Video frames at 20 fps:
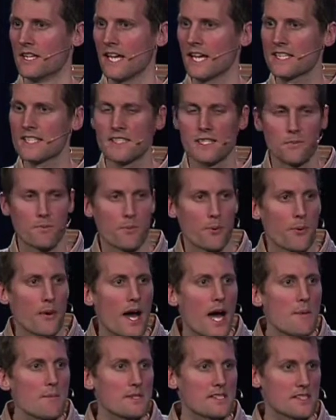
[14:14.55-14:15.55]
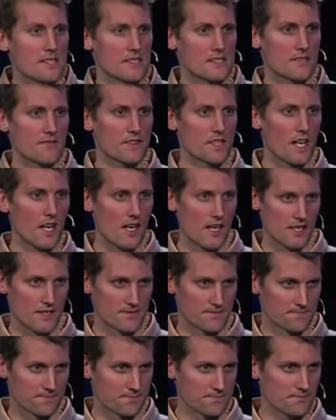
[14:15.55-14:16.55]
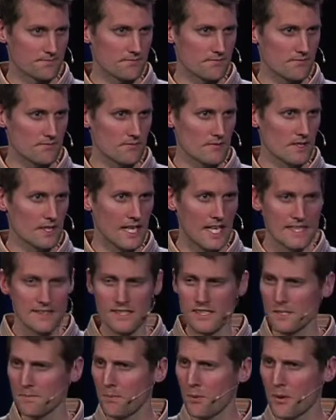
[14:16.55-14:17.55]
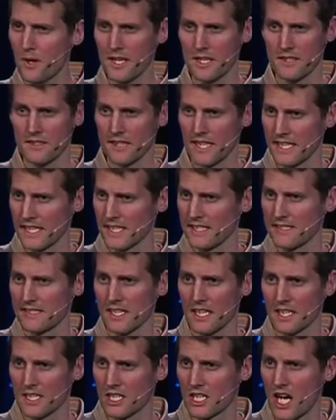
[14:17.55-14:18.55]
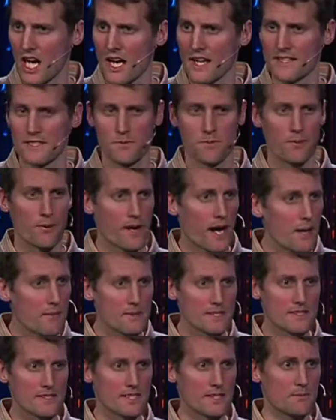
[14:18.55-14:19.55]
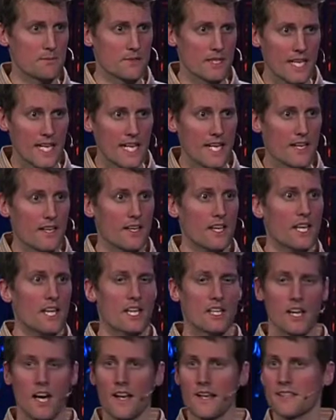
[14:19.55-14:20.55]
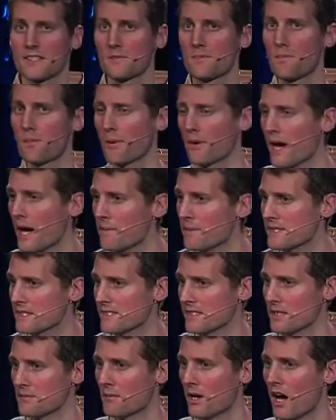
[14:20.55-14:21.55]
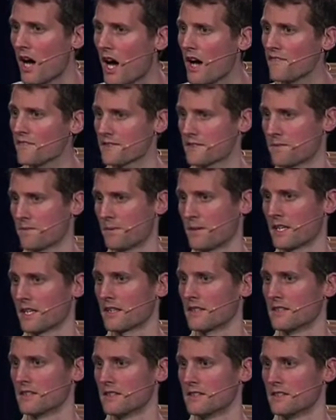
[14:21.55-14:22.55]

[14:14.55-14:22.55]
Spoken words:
It's the promises of God. At this point, like I said, God has promised him land. God has promised him offspring.